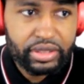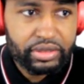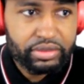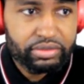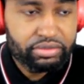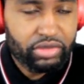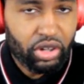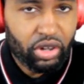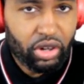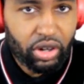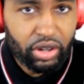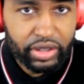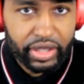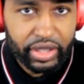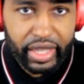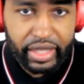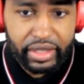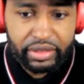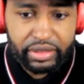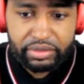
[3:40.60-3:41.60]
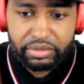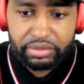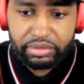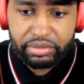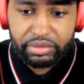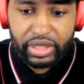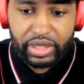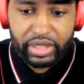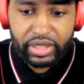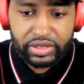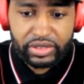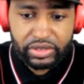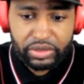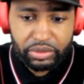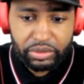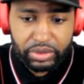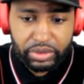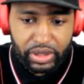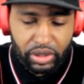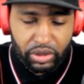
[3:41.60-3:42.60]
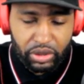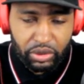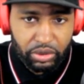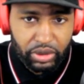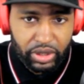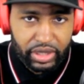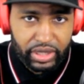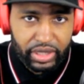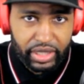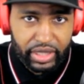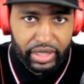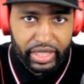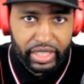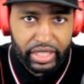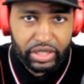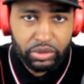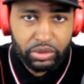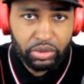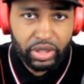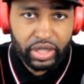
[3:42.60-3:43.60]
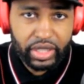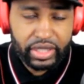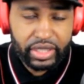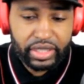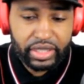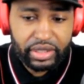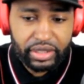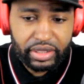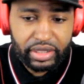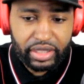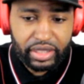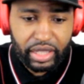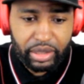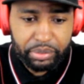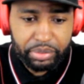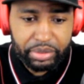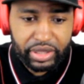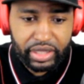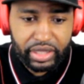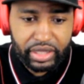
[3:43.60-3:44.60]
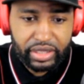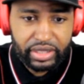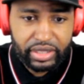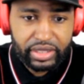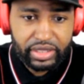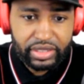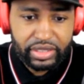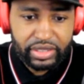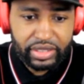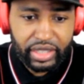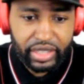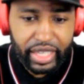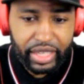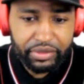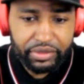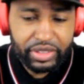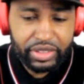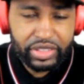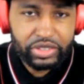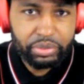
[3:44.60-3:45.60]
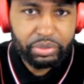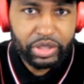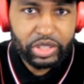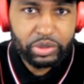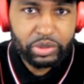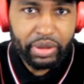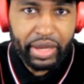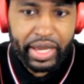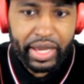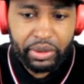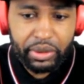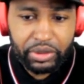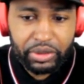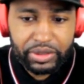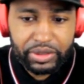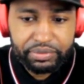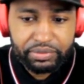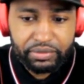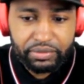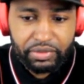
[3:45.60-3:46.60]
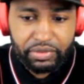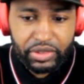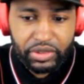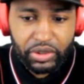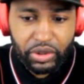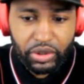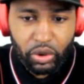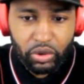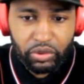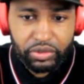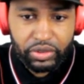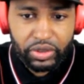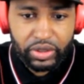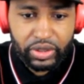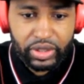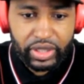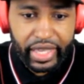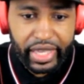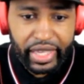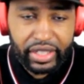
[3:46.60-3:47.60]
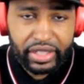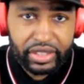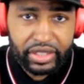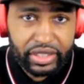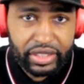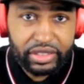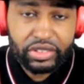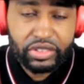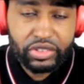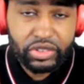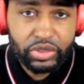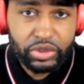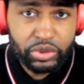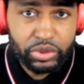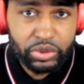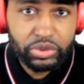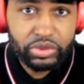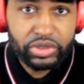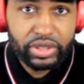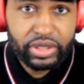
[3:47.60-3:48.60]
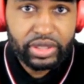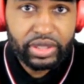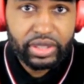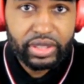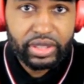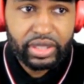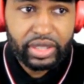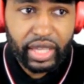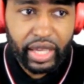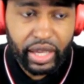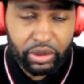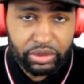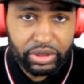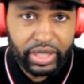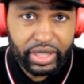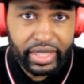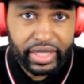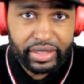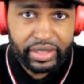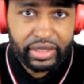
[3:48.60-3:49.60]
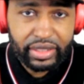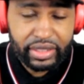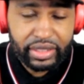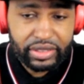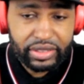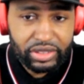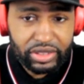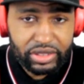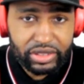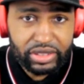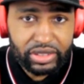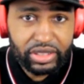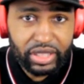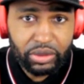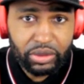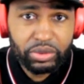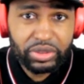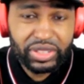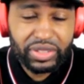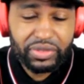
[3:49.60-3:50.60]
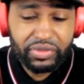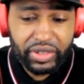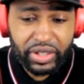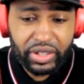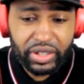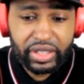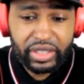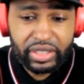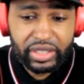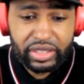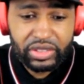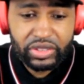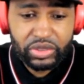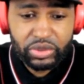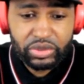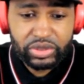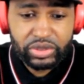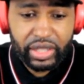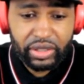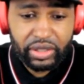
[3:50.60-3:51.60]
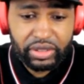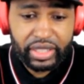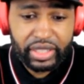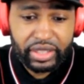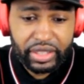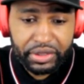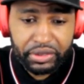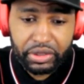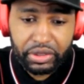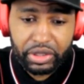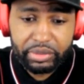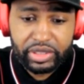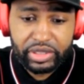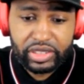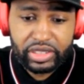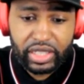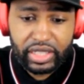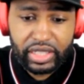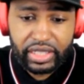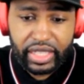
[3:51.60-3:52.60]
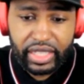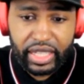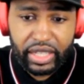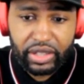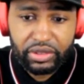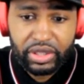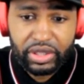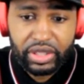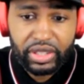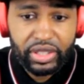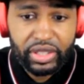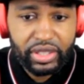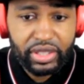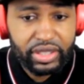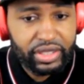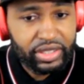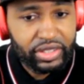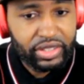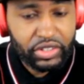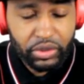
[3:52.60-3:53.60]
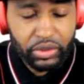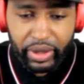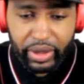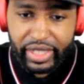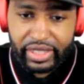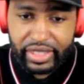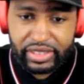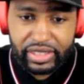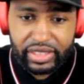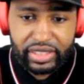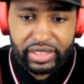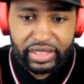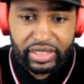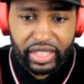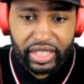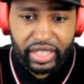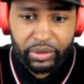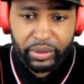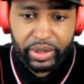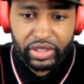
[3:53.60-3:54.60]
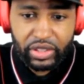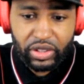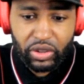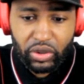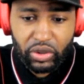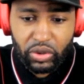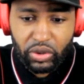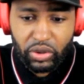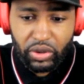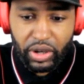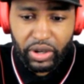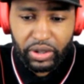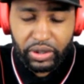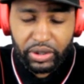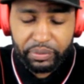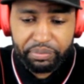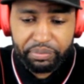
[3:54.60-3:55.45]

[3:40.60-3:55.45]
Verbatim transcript: all that, because we don't want any one company to have this much power over a good news outlet. CCN was a very good news outlet. They're going to be shutting down crazy. I read the whole article.